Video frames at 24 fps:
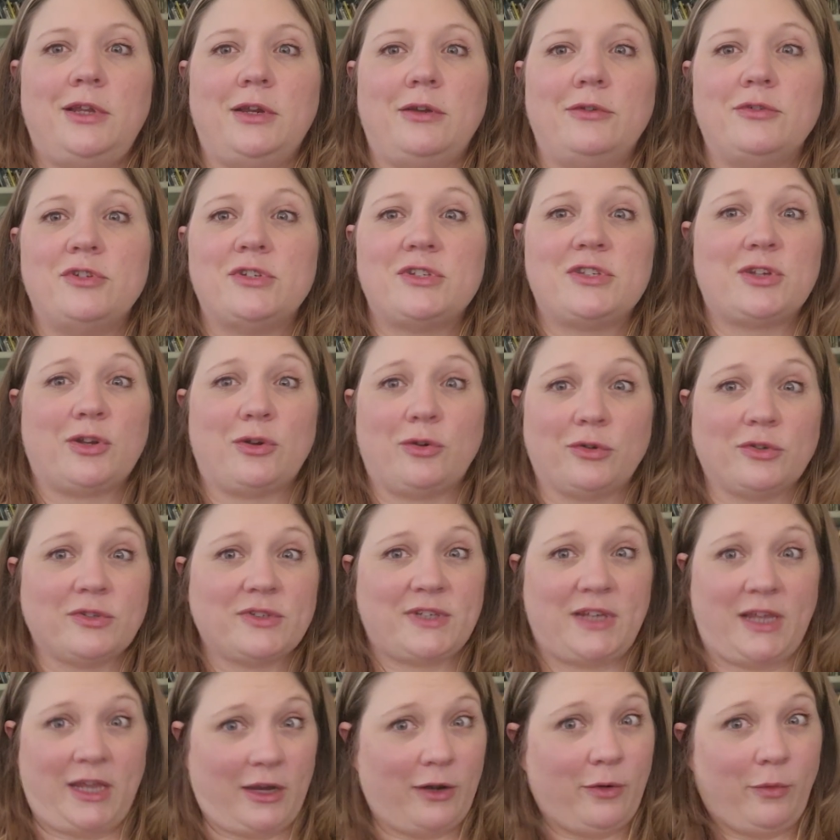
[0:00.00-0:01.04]
just a girls'
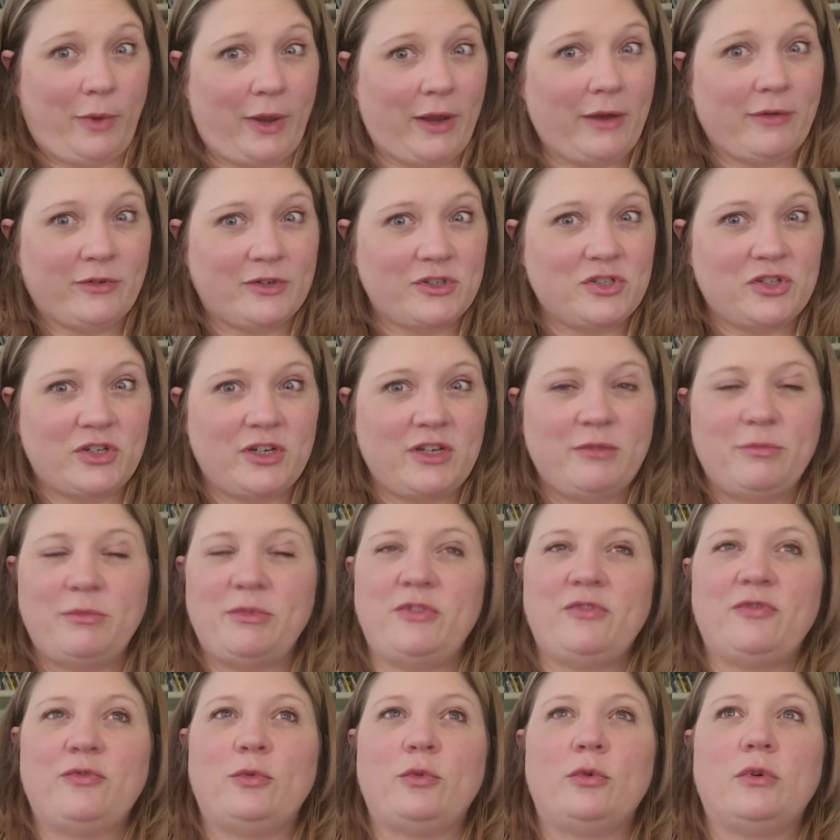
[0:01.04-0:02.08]
getaway retreat
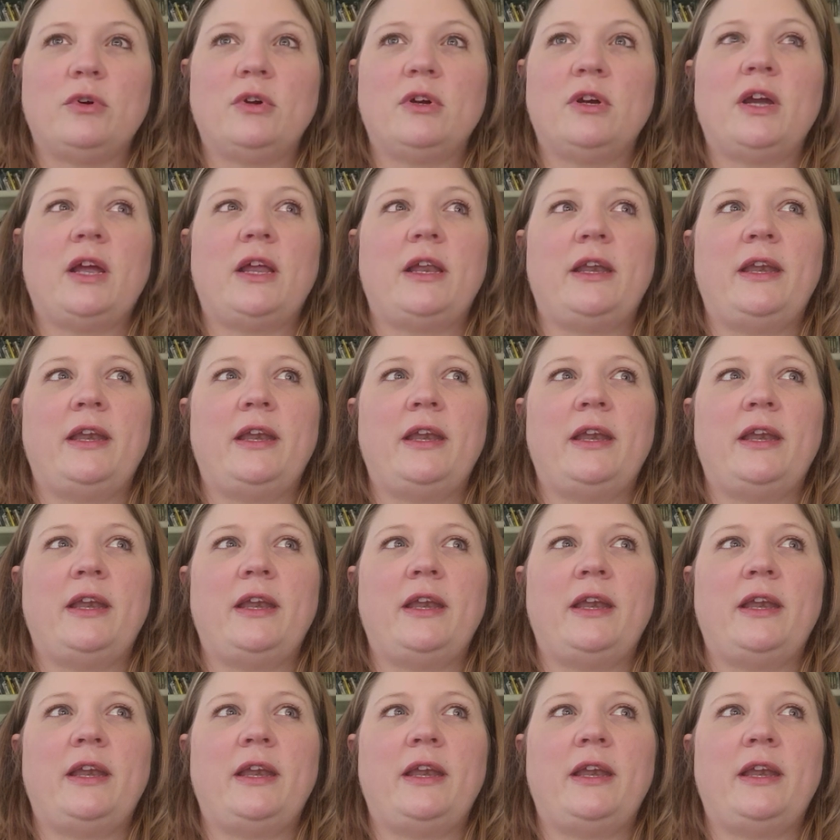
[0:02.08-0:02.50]
before.